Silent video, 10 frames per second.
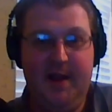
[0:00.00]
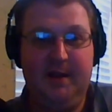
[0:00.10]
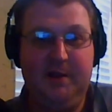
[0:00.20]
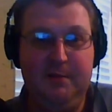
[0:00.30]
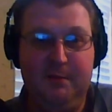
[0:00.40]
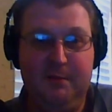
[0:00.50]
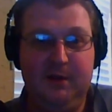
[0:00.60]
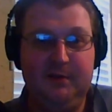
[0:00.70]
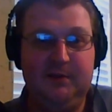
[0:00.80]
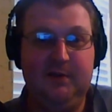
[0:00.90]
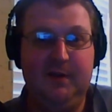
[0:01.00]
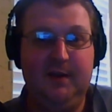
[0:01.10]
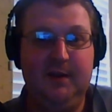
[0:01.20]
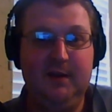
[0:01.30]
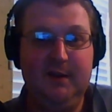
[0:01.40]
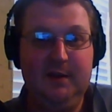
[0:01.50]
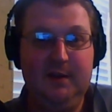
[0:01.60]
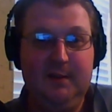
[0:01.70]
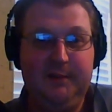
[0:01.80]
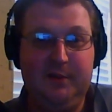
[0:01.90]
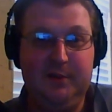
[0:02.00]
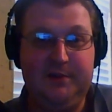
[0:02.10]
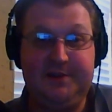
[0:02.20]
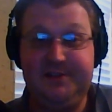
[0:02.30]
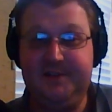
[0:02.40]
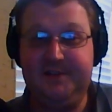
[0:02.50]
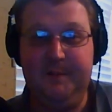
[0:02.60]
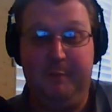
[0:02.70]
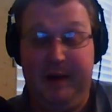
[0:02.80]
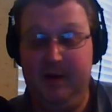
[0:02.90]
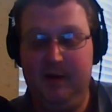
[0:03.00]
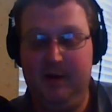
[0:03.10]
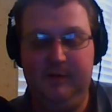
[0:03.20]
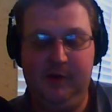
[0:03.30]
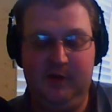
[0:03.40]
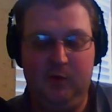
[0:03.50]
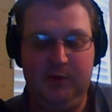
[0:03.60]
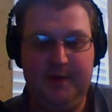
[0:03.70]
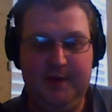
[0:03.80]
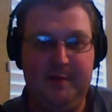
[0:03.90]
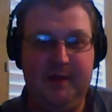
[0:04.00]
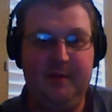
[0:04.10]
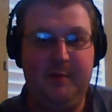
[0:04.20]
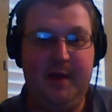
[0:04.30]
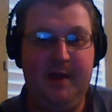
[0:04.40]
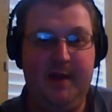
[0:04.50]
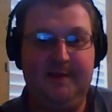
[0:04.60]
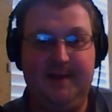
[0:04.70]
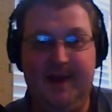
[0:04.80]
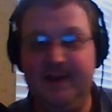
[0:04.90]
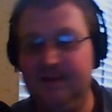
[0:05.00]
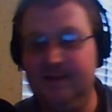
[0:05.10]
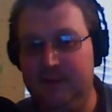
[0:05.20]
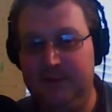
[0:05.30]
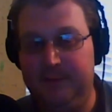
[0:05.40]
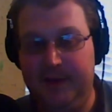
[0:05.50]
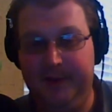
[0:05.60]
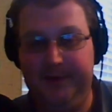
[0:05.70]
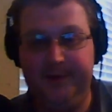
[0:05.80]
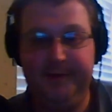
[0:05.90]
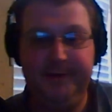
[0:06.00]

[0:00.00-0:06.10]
a humongous good season comparatively to what they've been in the past. The Titans have been better.